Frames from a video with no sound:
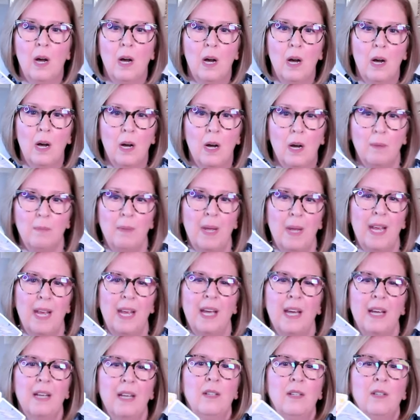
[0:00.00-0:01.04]
Um,
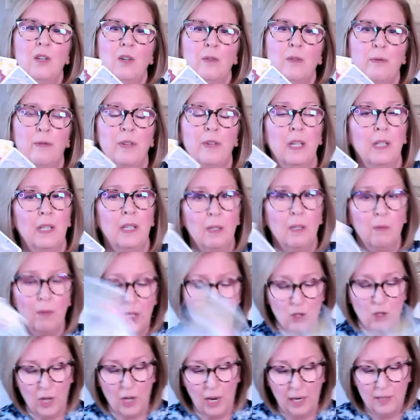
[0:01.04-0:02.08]
and you're feeling
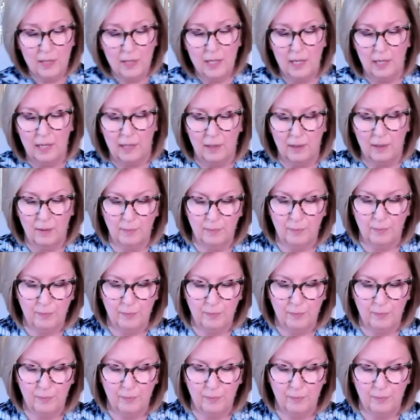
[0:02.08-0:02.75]
rejected.